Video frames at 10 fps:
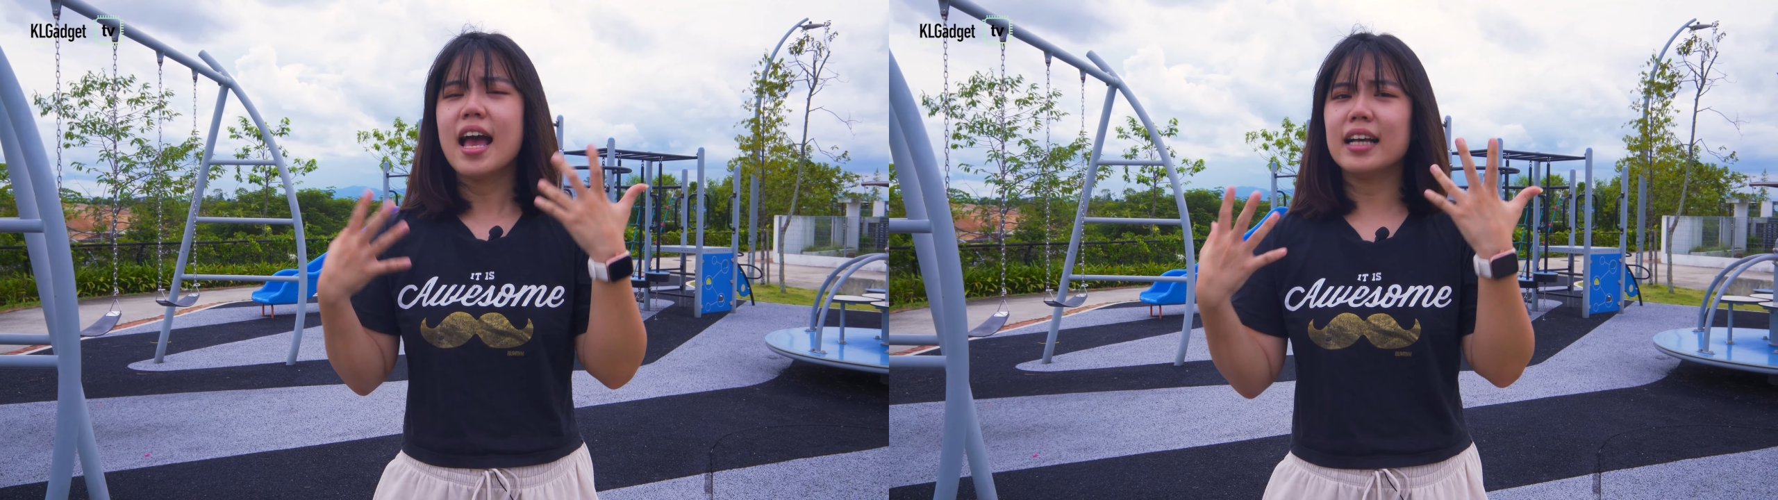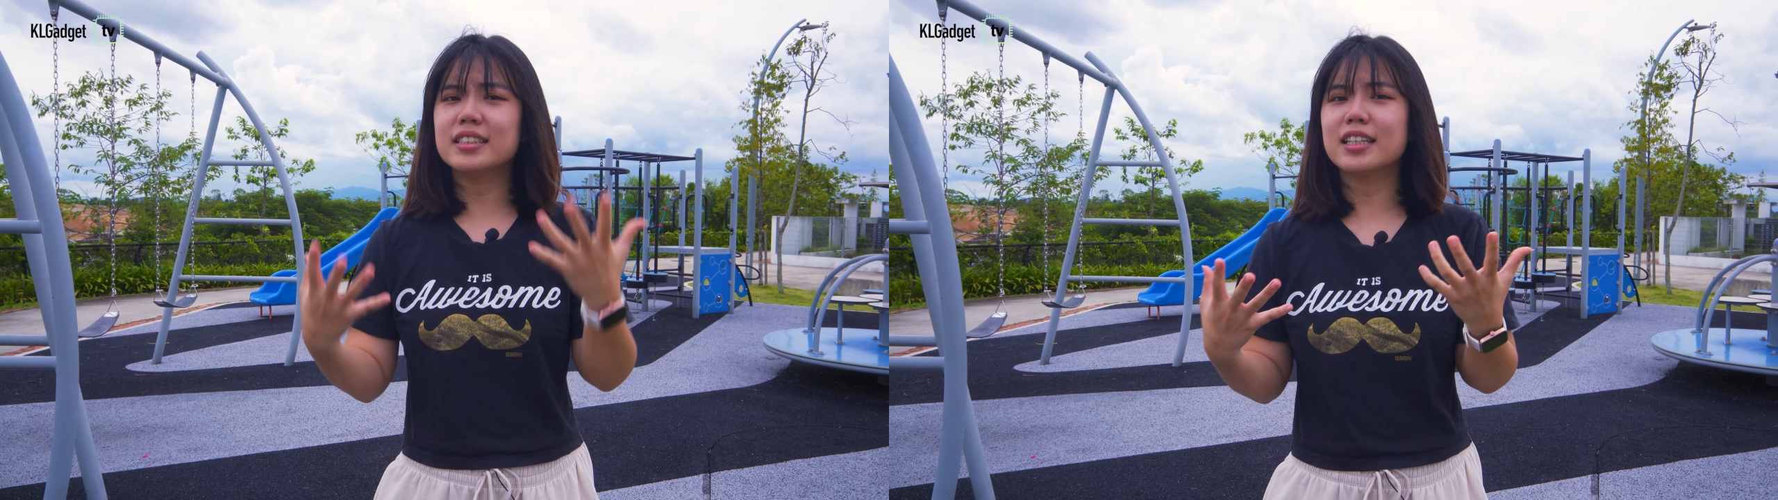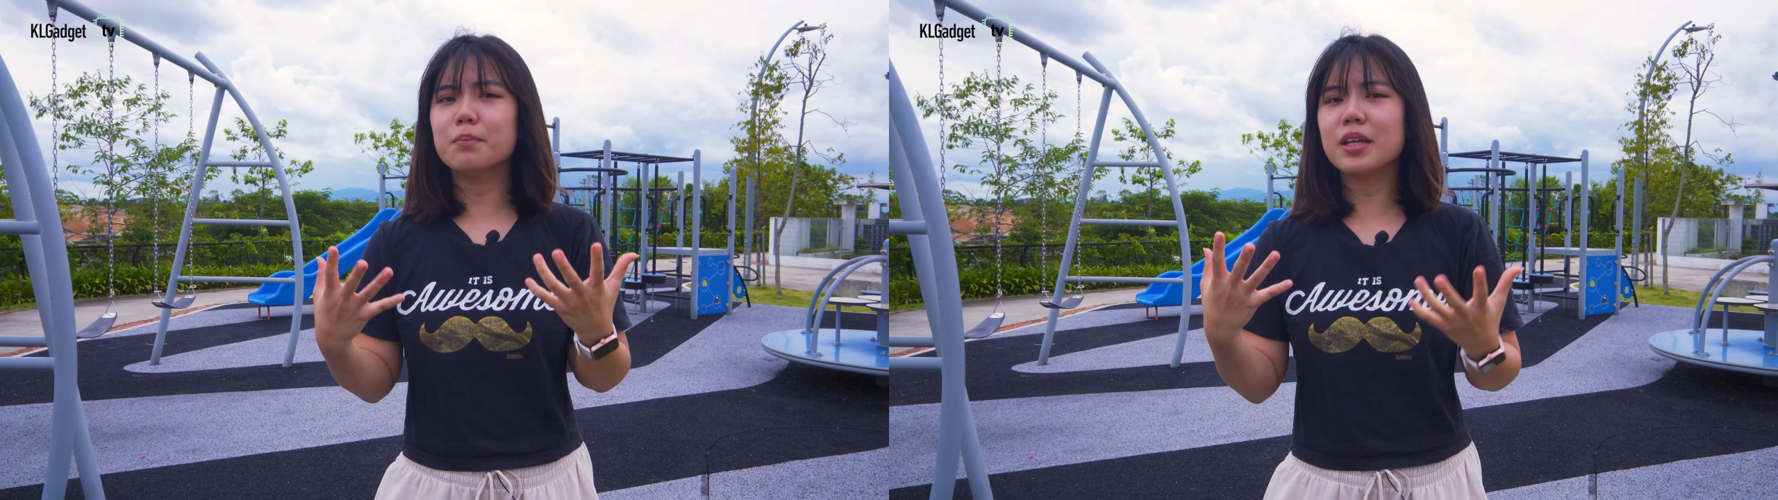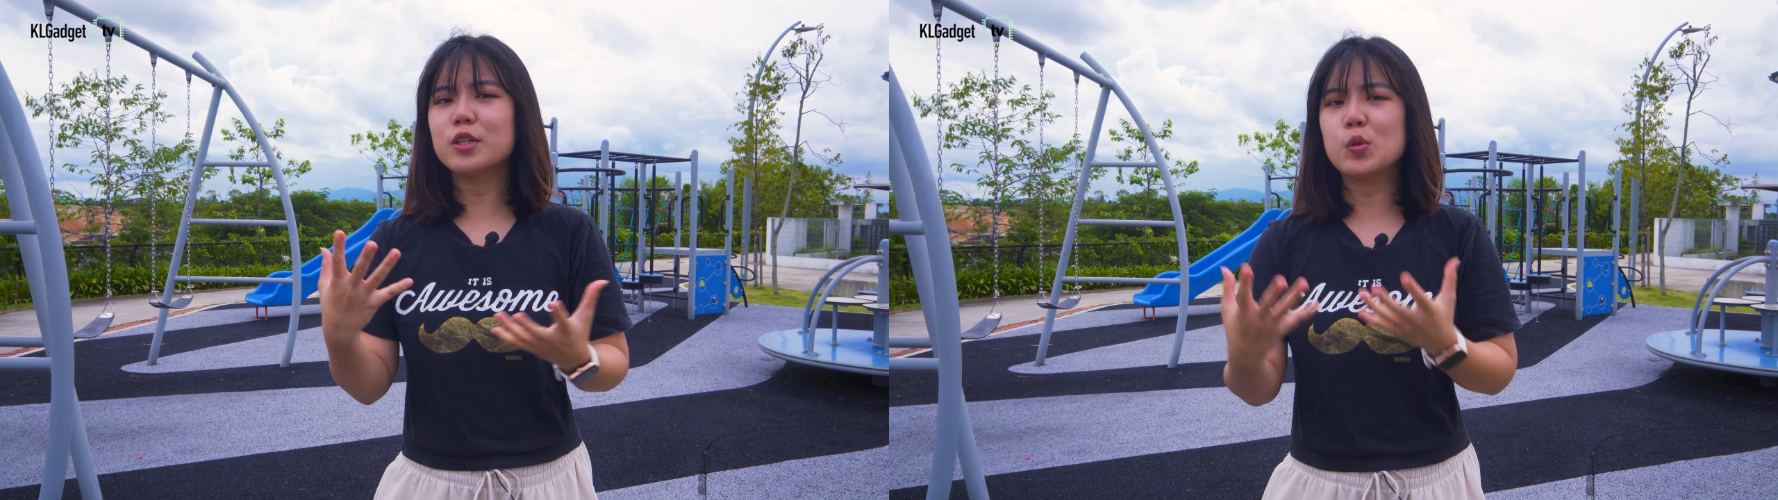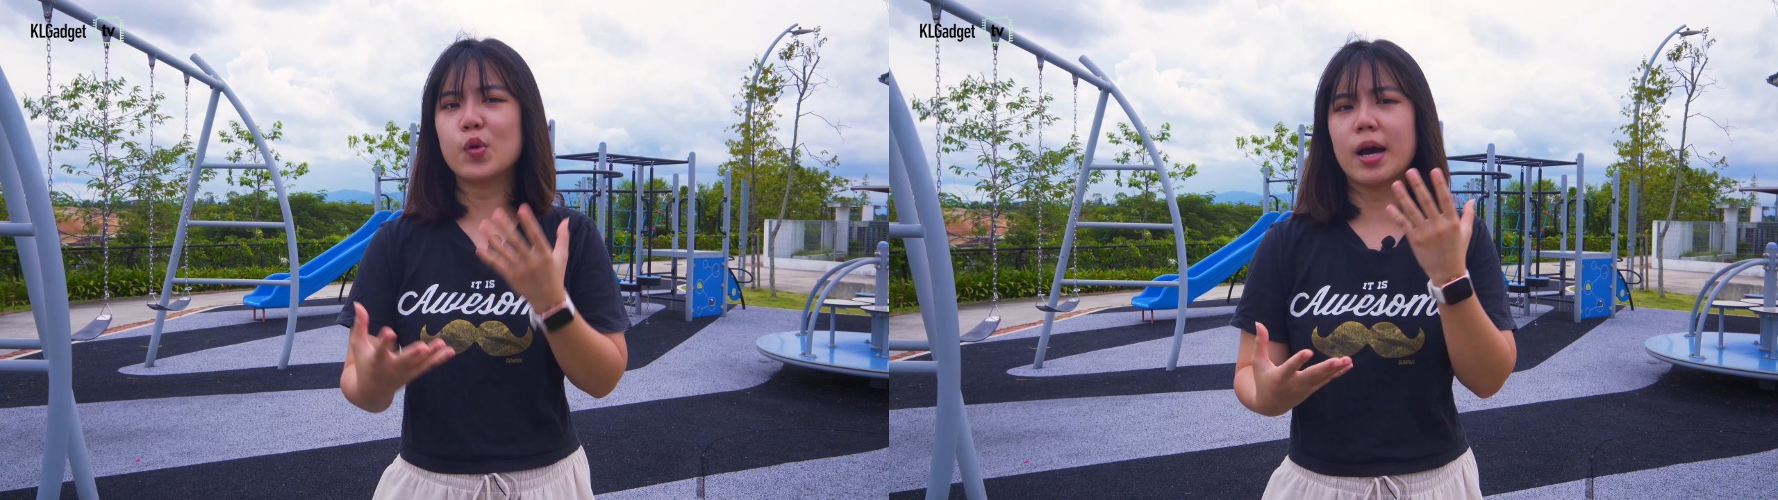and
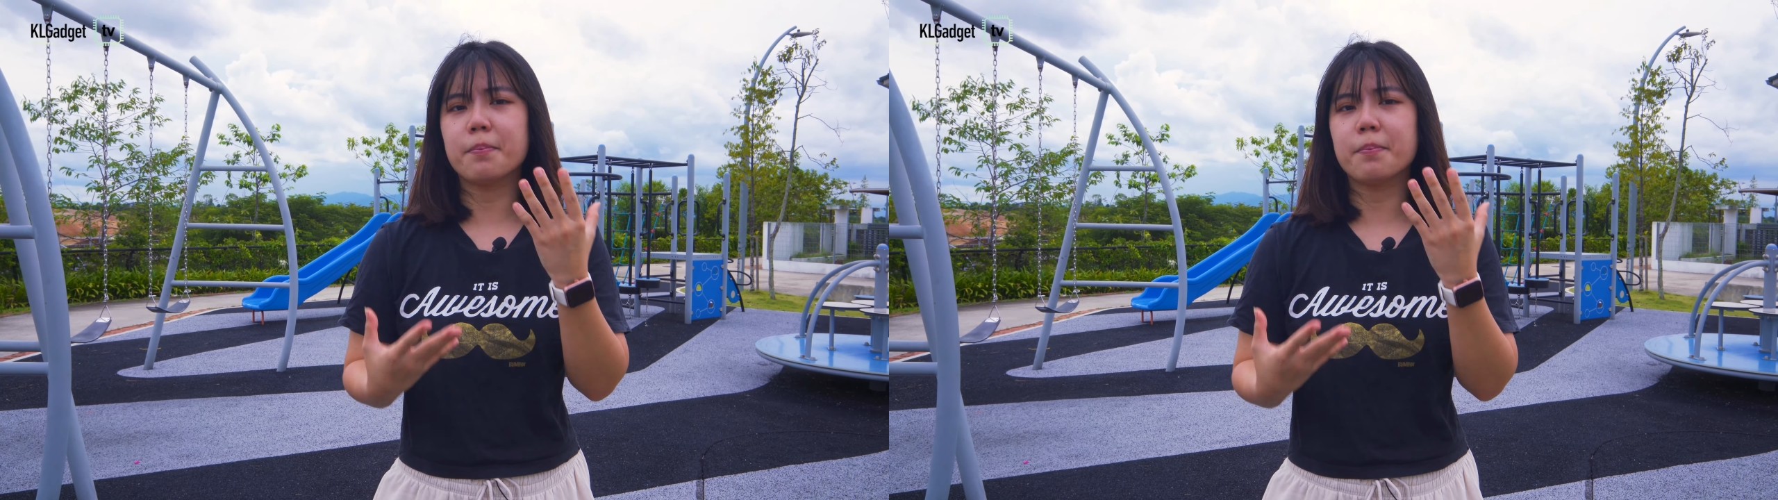sometimes we are